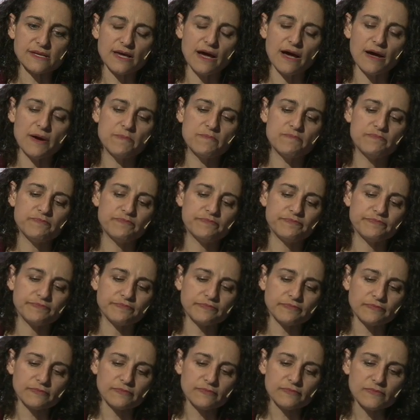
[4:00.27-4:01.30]
is um,
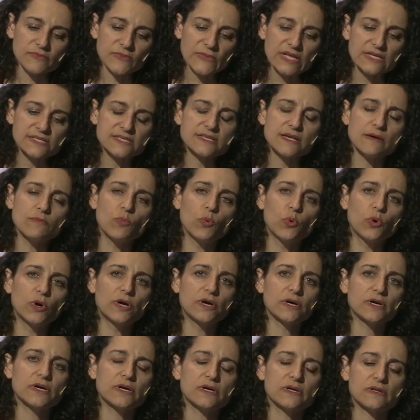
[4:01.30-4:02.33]
some
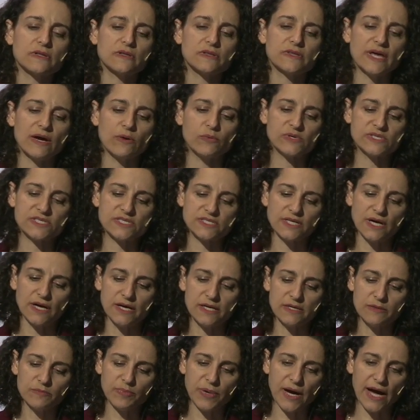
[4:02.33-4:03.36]
work that was
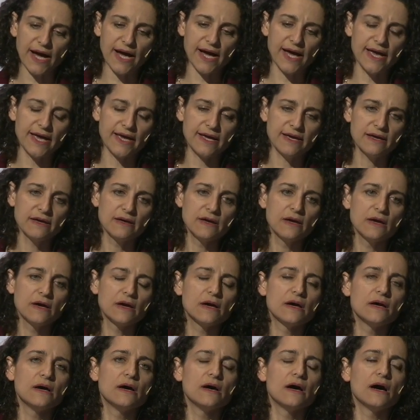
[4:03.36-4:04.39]
done by uh,
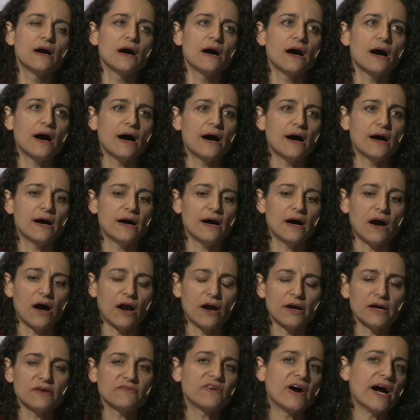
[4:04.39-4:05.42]

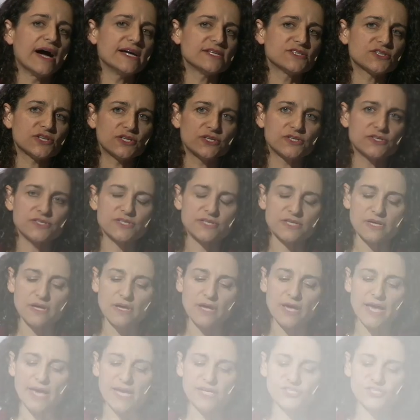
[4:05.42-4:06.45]
our advisors,